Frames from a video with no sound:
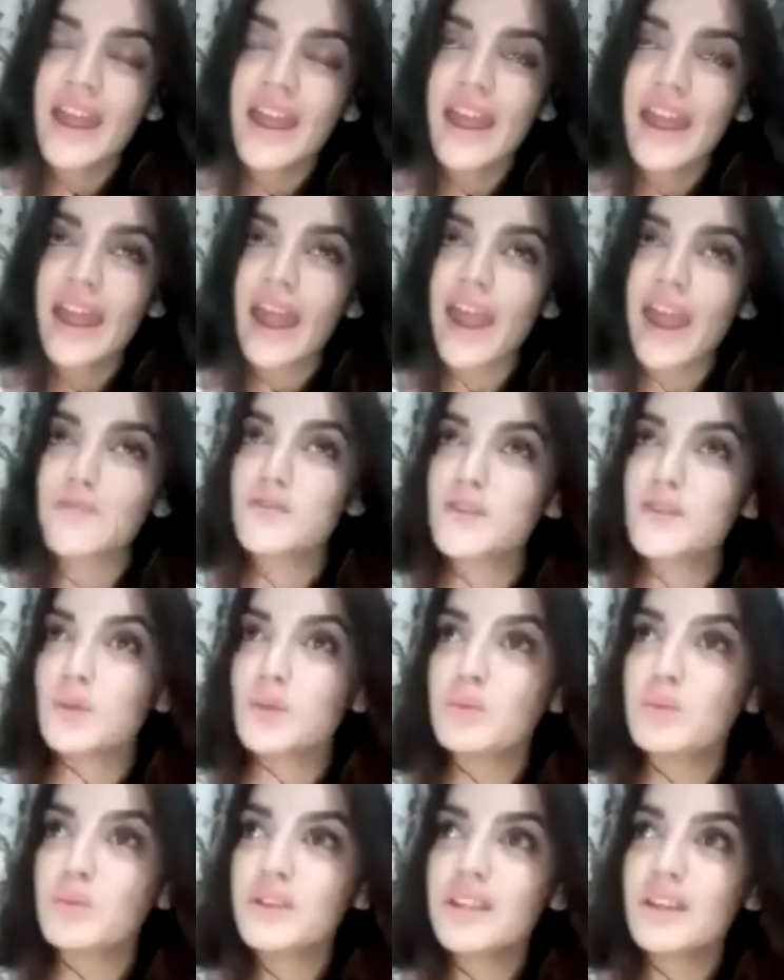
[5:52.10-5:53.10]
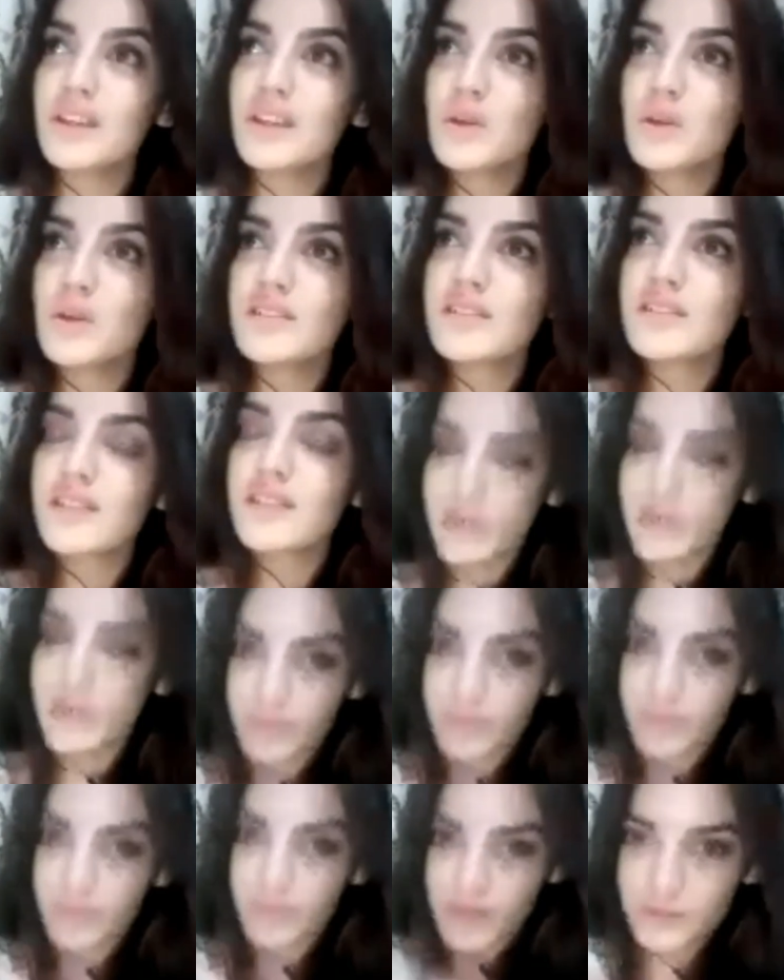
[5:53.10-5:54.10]
everybody was
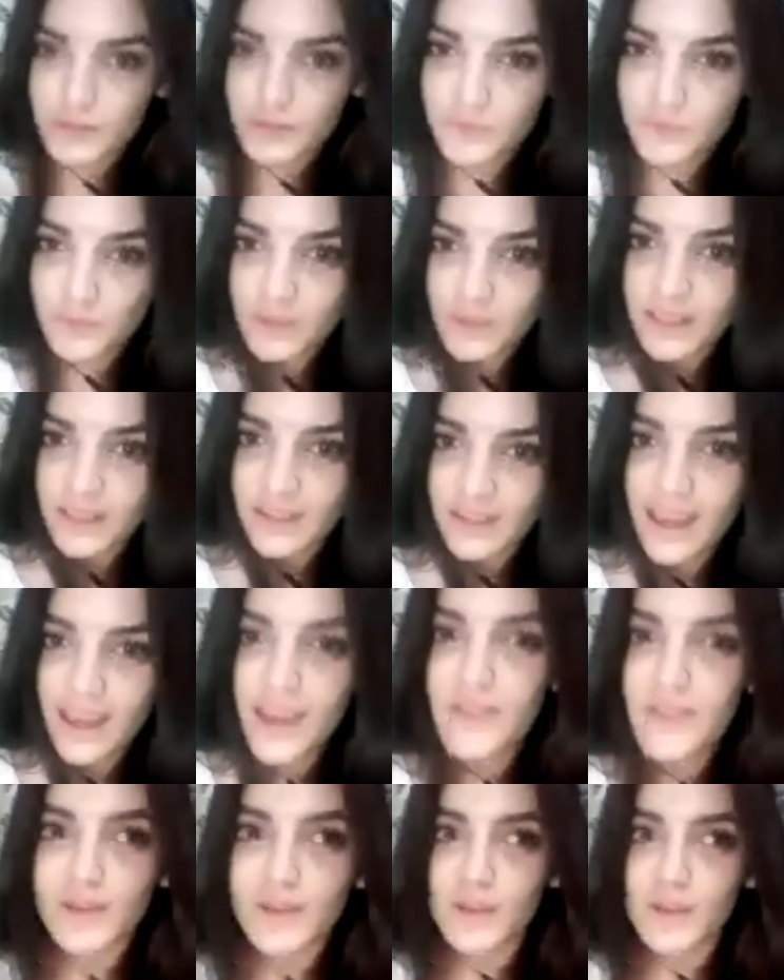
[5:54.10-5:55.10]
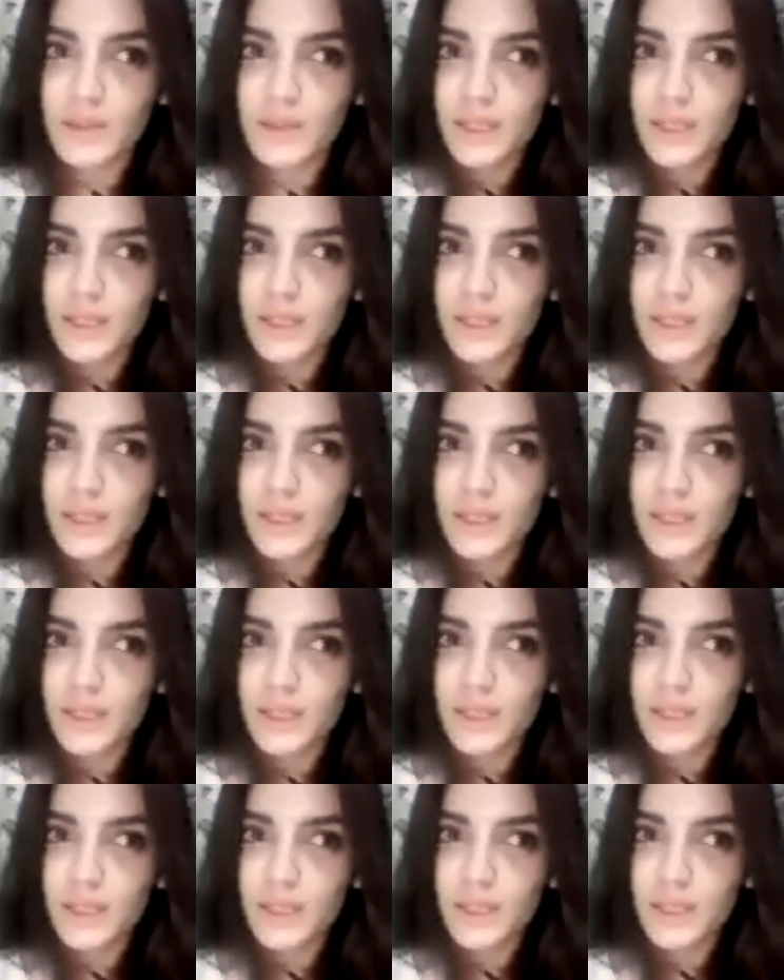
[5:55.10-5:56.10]
coming to me. Everybody was
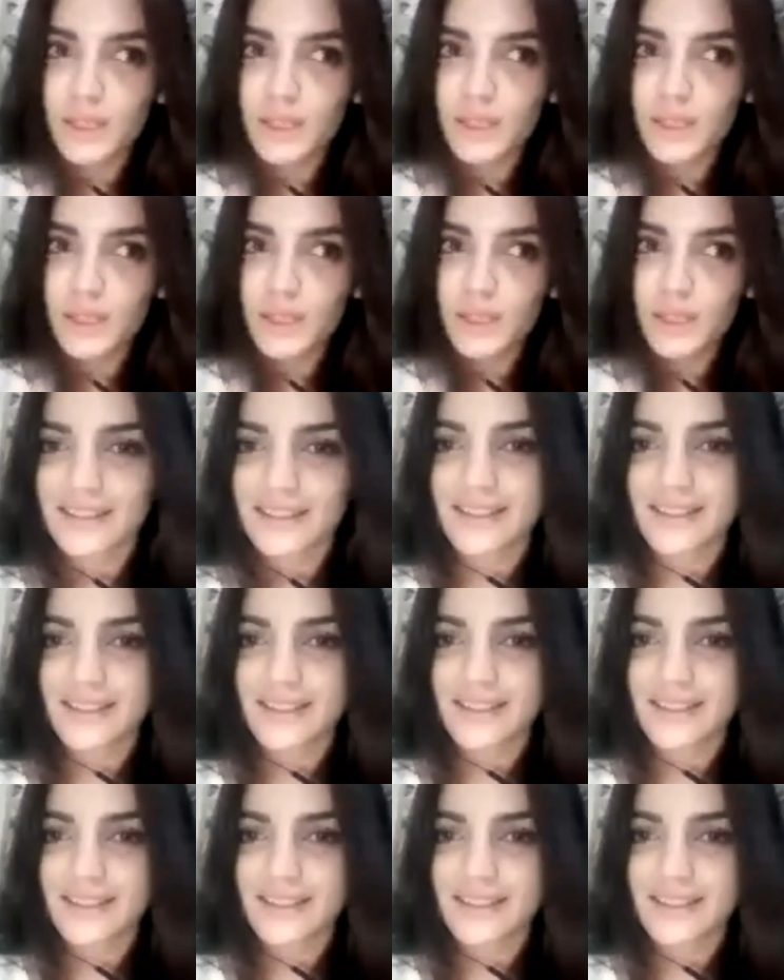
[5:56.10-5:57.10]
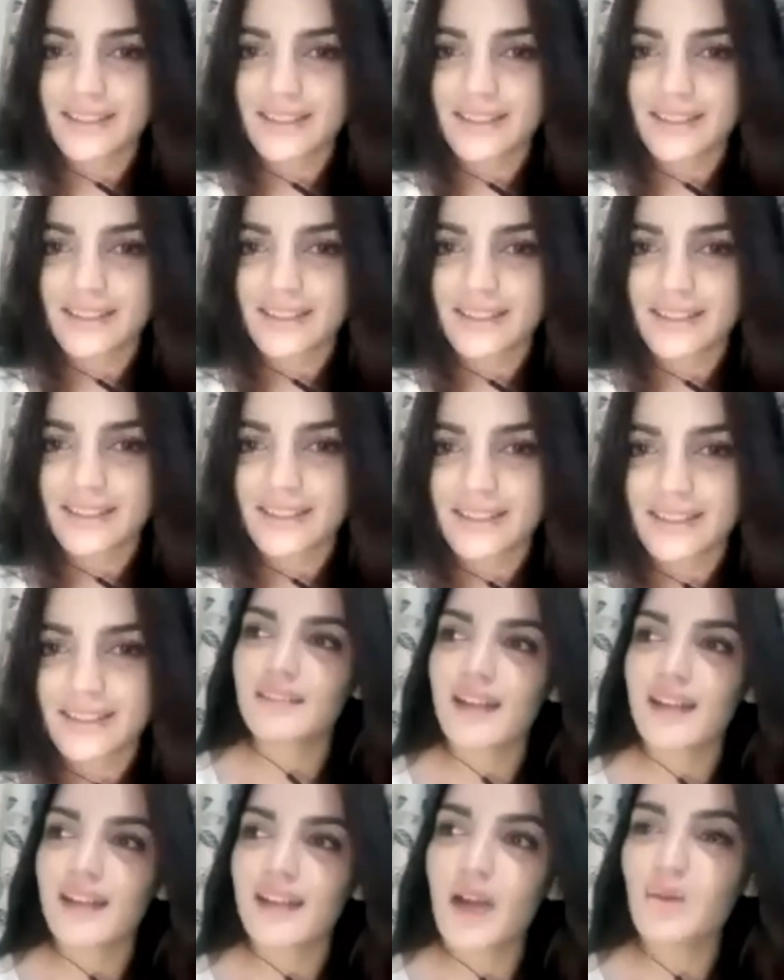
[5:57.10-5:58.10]
just so excited,
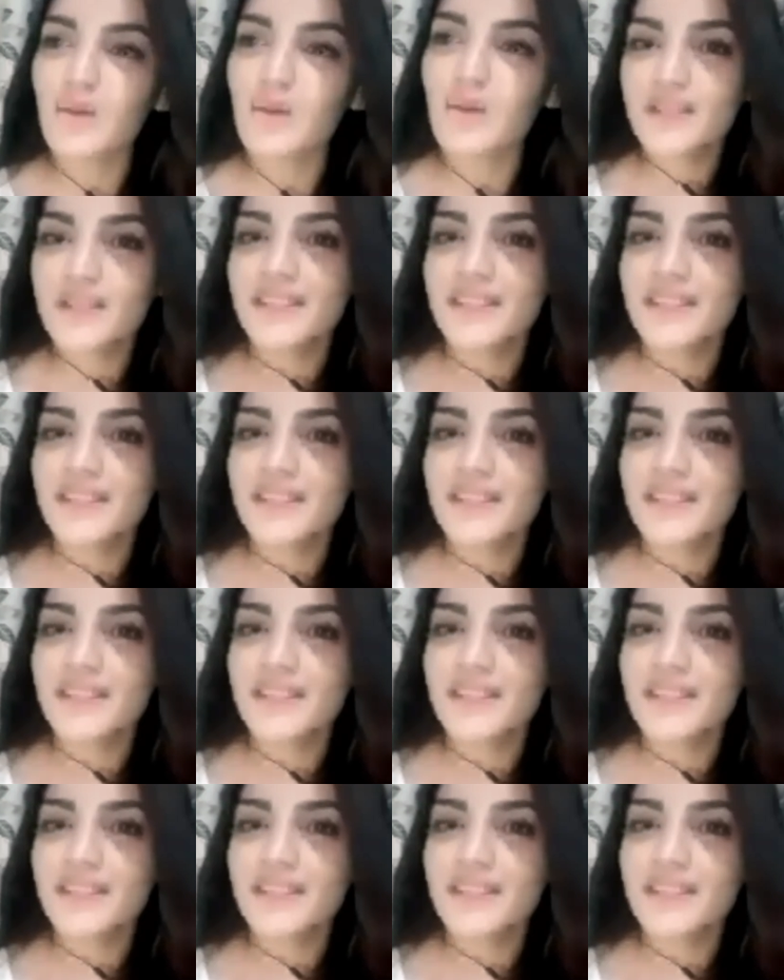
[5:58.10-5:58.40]
and